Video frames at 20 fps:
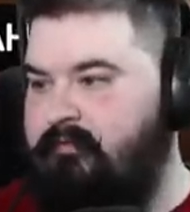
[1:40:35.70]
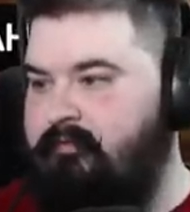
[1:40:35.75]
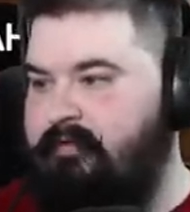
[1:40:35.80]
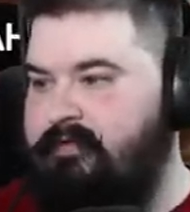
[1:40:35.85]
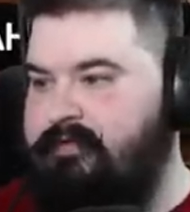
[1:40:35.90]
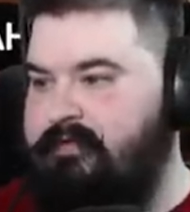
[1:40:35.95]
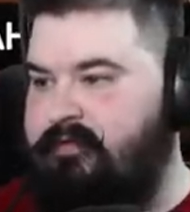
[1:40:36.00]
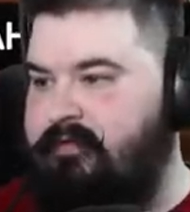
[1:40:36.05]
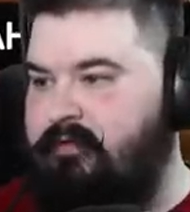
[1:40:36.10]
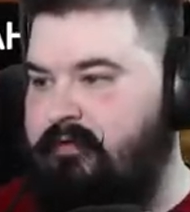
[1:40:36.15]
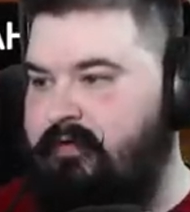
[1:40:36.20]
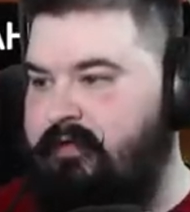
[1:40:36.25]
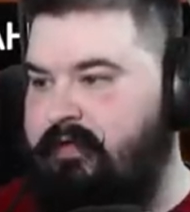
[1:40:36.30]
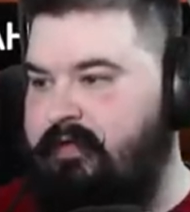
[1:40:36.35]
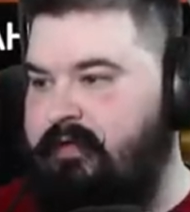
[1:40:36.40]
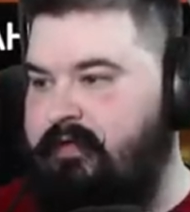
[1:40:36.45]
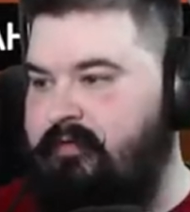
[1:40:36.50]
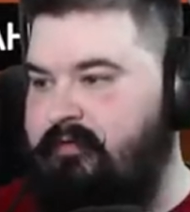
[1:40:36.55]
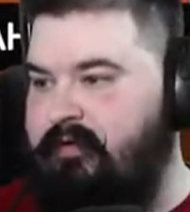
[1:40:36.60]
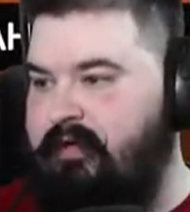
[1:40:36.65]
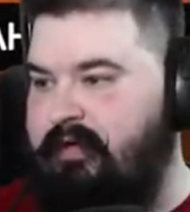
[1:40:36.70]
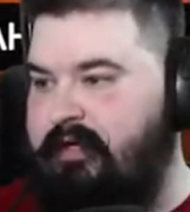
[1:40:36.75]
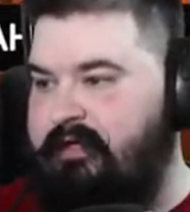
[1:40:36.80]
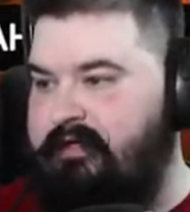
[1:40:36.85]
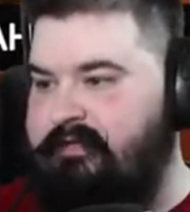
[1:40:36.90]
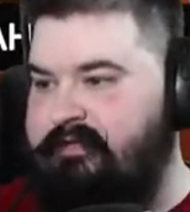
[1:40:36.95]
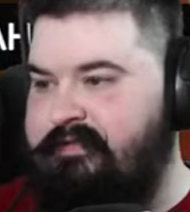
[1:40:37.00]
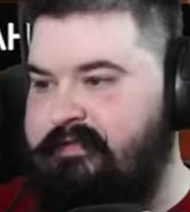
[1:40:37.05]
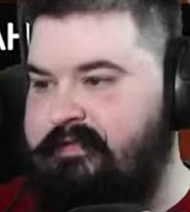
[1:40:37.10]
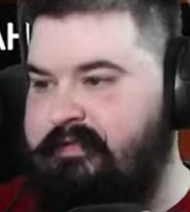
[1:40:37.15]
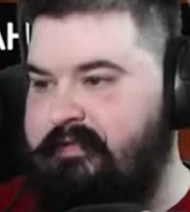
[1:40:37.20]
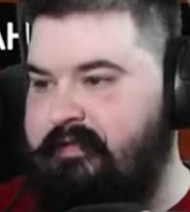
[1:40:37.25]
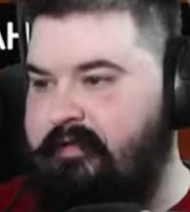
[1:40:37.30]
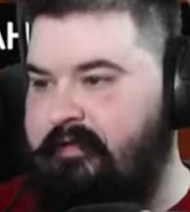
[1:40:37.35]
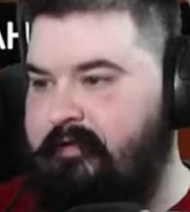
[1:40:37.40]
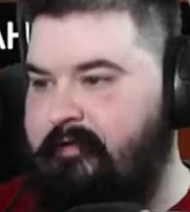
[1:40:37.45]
But you throw out grenades.